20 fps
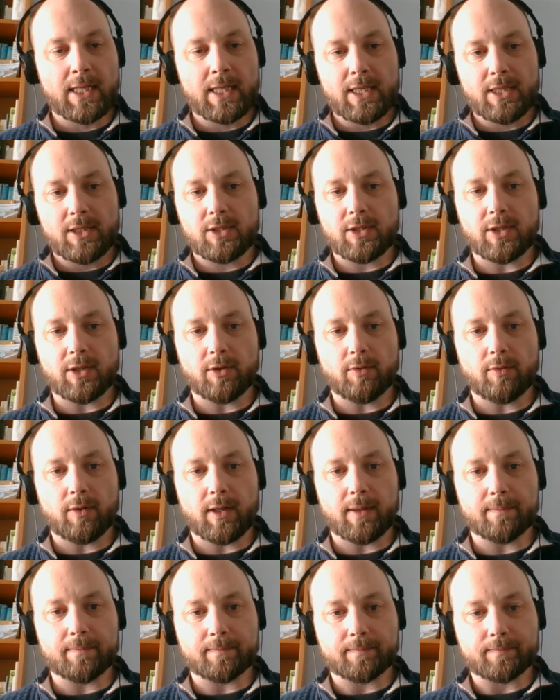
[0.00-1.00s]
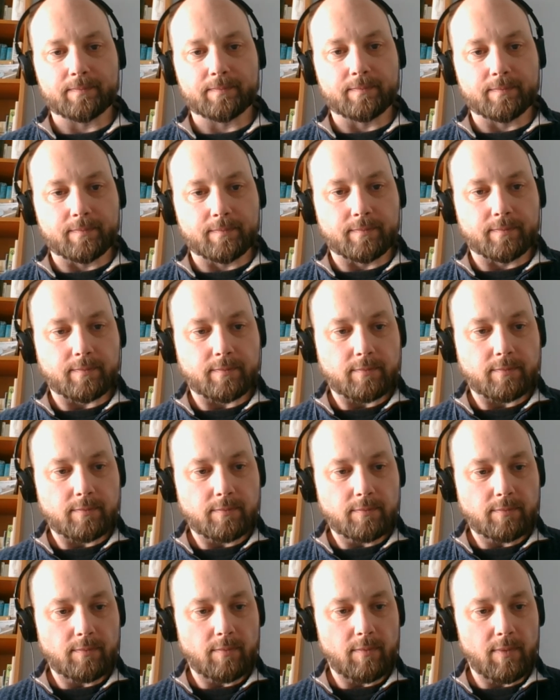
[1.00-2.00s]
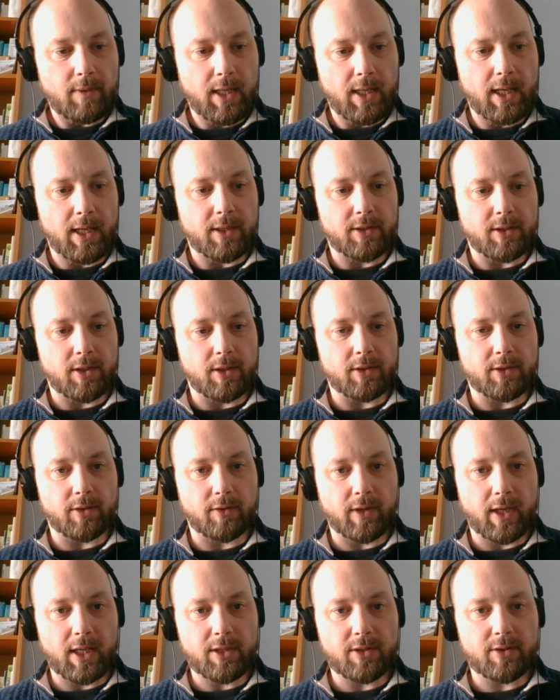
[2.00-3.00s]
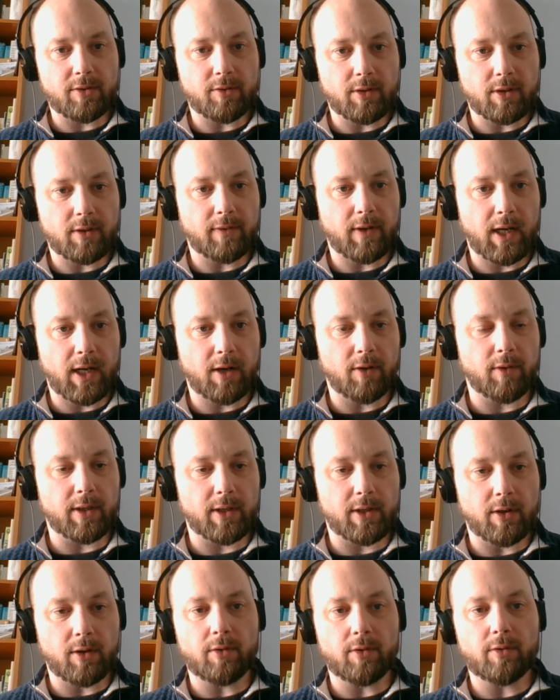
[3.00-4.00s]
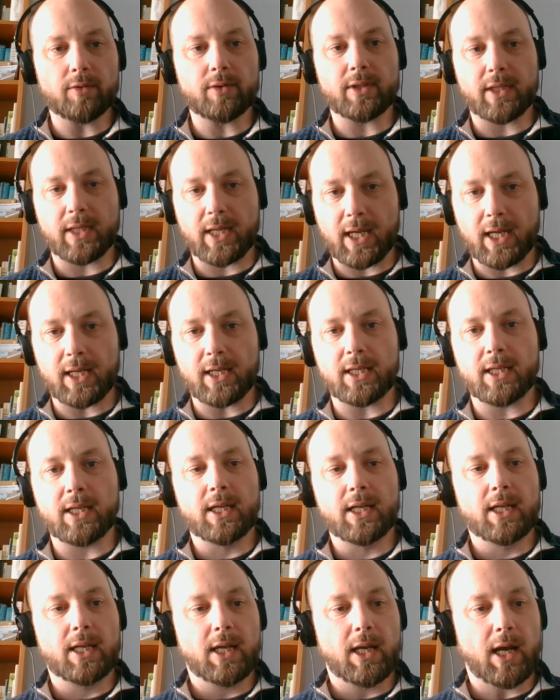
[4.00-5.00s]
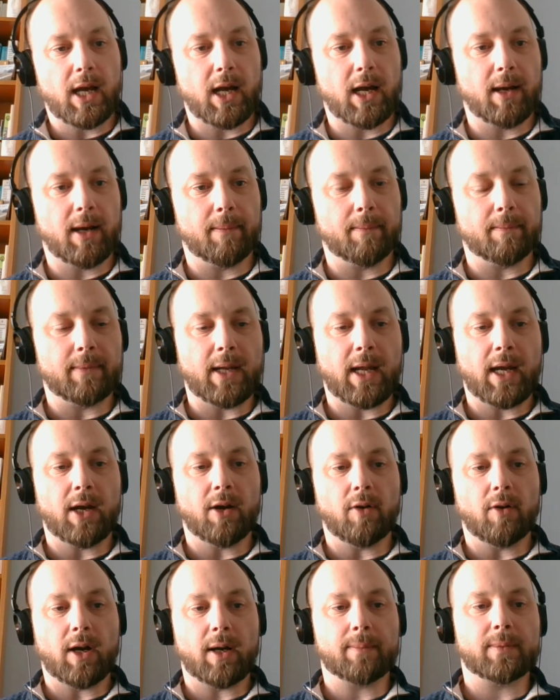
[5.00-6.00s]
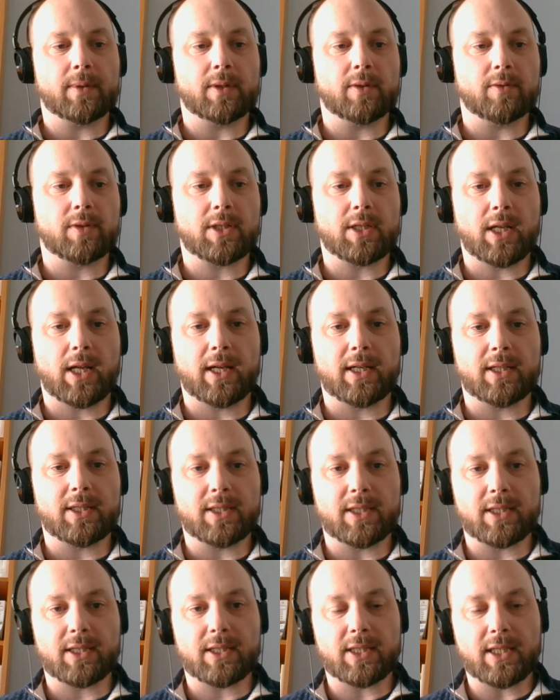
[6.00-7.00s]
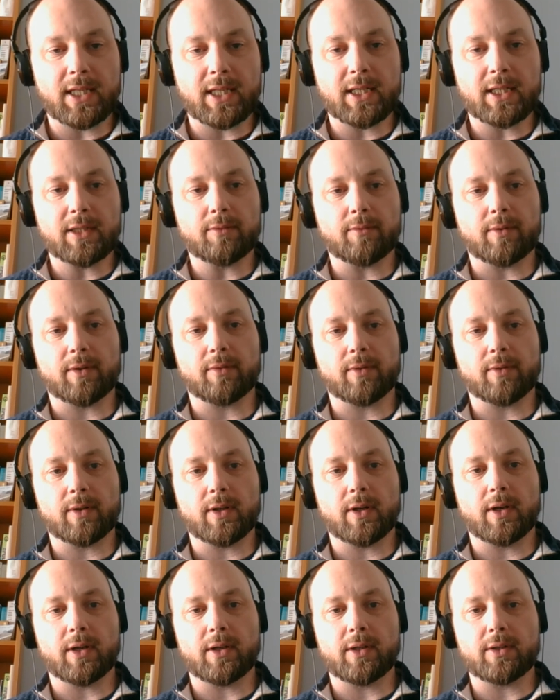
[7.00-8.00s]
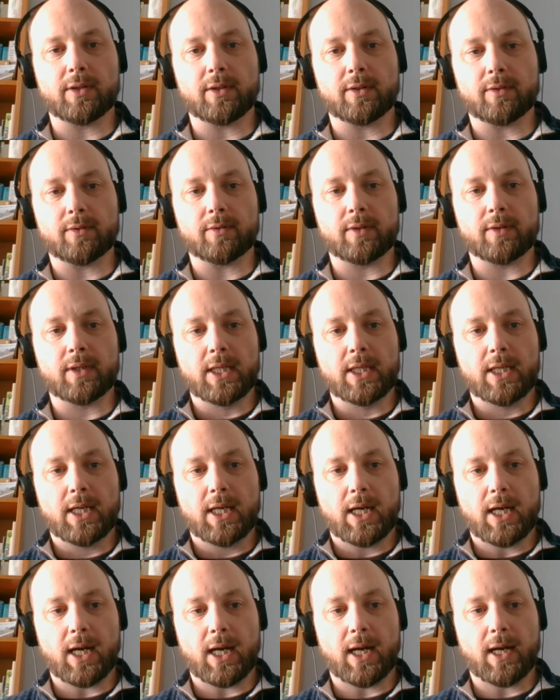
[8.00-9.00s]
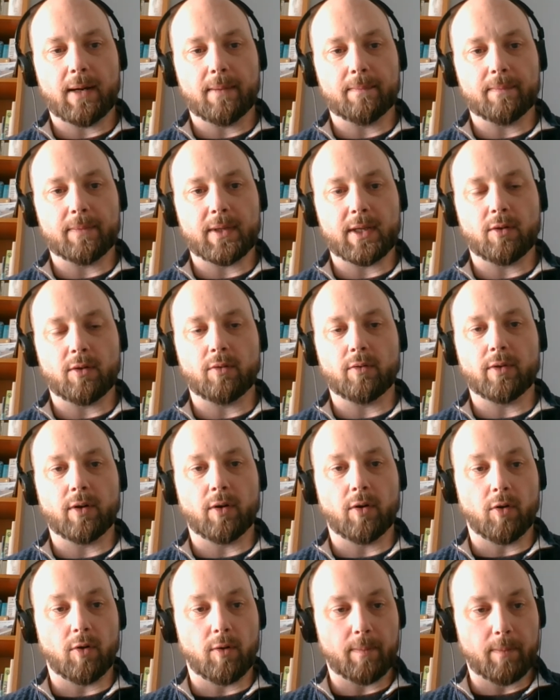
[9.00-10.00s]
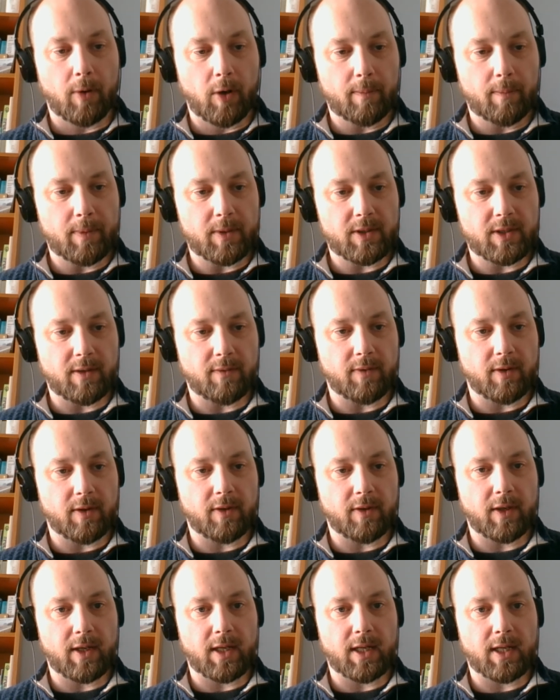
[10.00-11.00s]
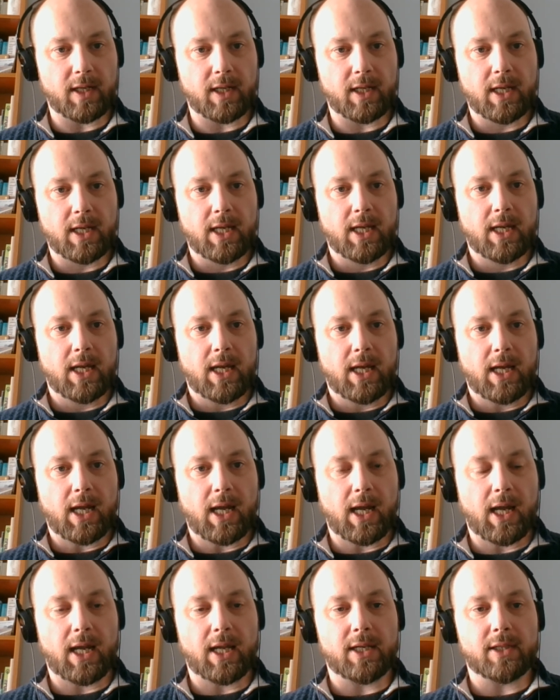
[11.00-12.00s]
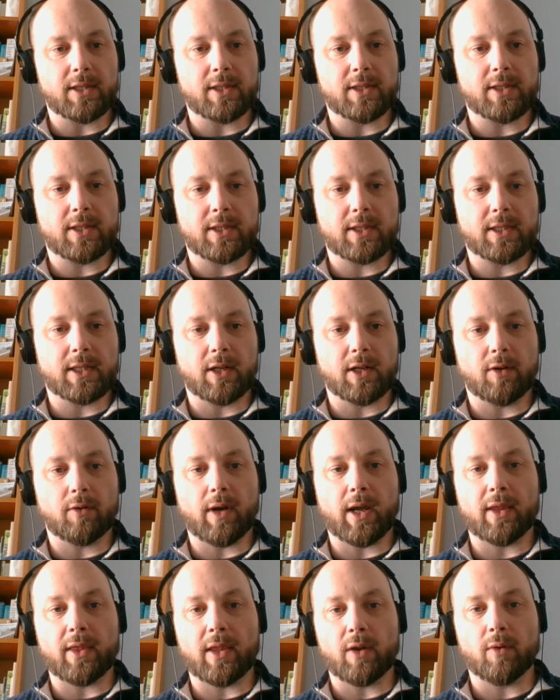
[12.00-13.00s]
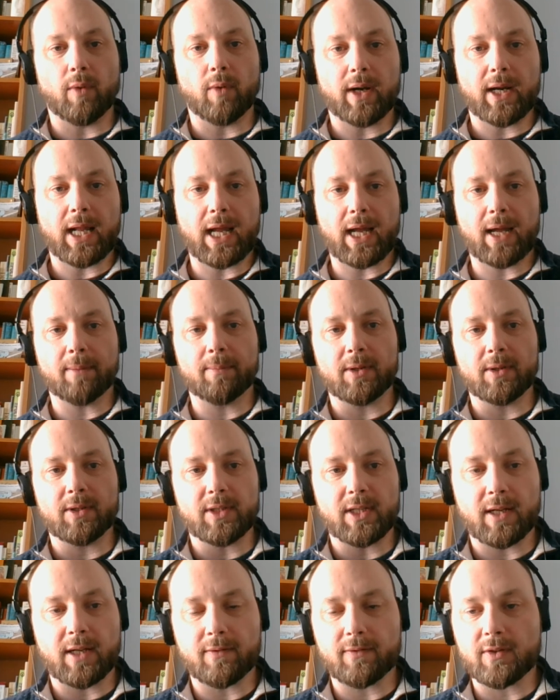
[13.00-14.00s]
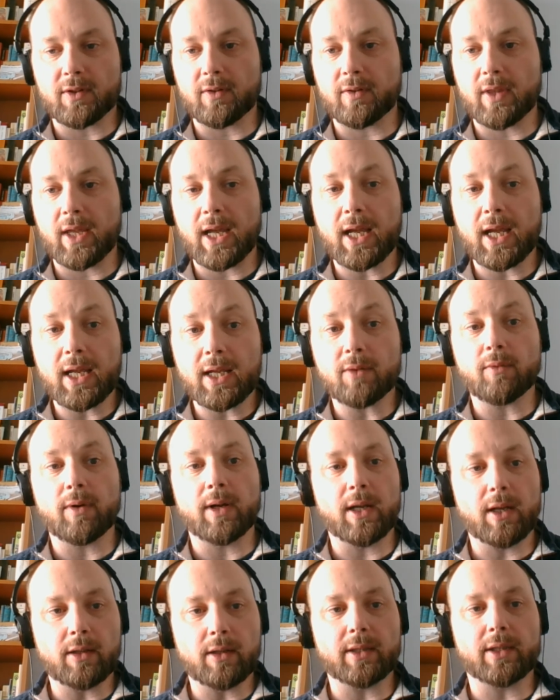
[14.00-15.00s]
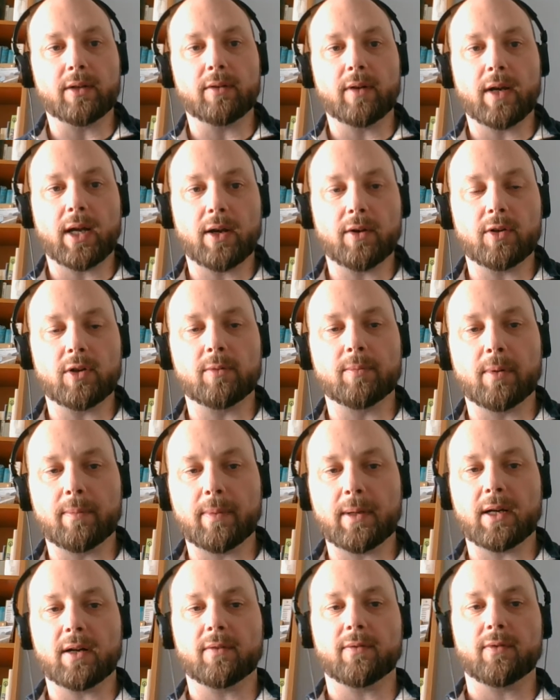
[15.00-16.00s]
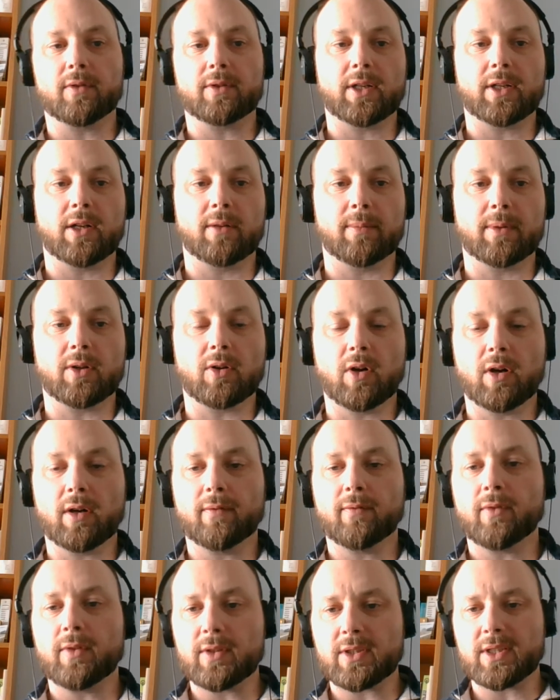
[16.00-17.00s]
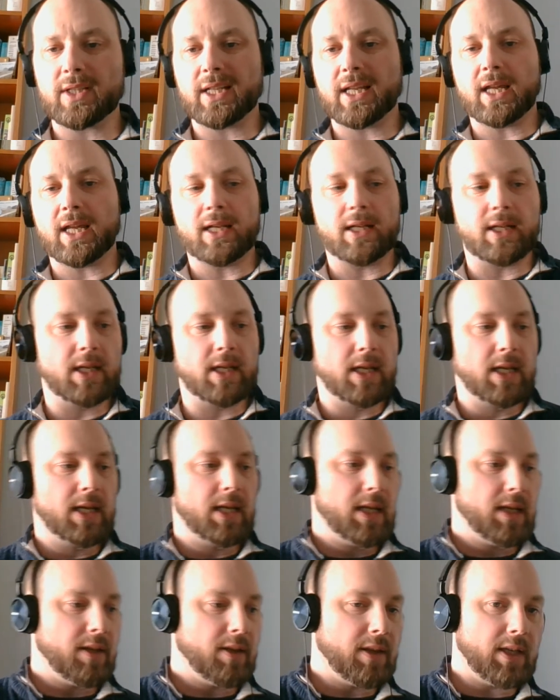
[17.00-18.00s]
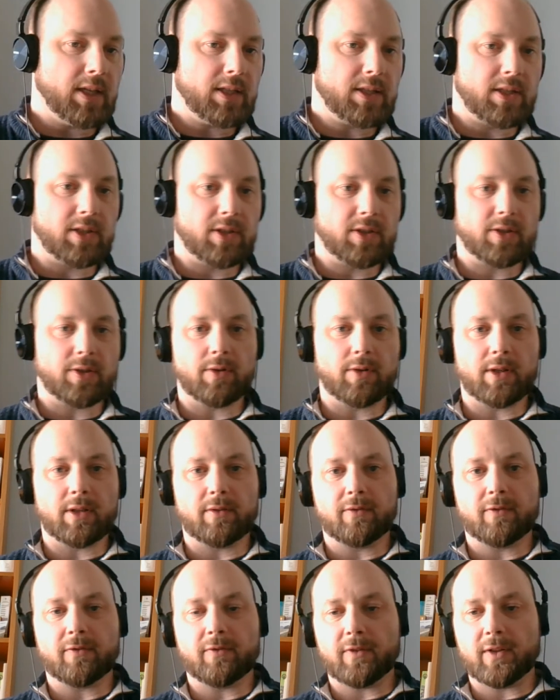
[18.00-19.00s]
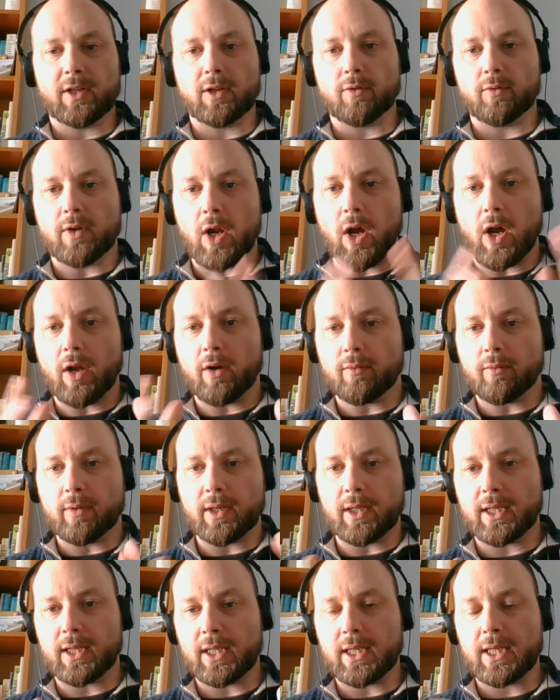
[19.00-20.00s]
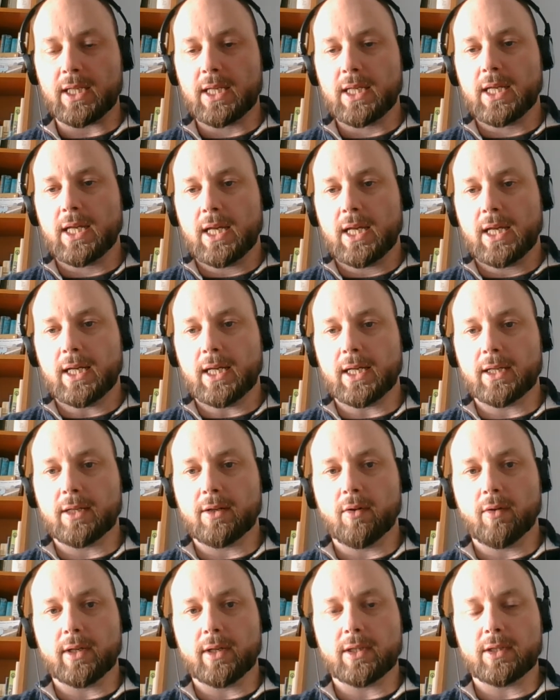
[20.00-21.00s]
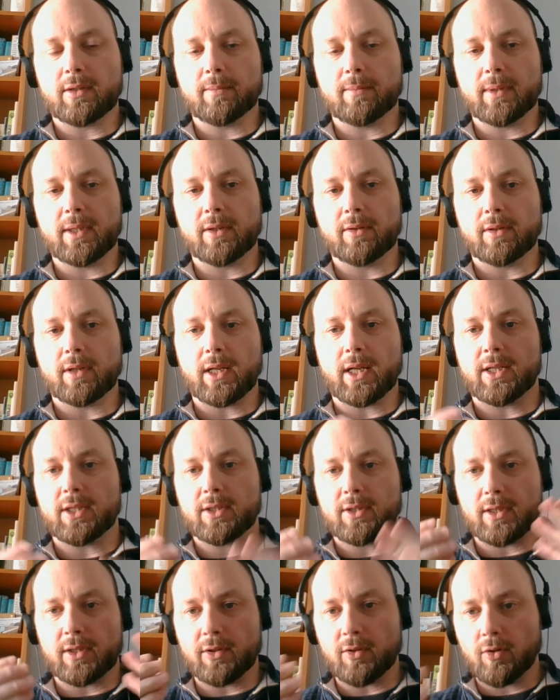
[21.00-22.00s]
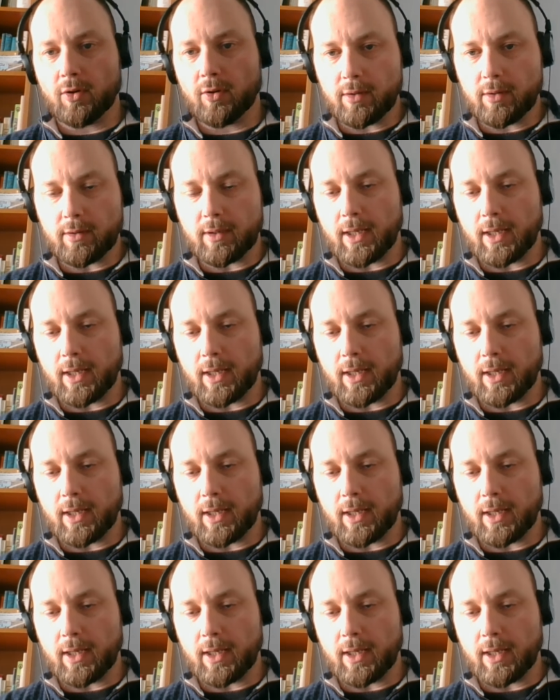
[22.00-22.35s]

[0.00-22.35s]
So so that's sort of how it goes. Again, now up to slide 16 with regard to the whole purpose of the thing. And then what happens after that? Well, how do you prepare for a settlement conference? Again, this is sort of not really going to be utilized in your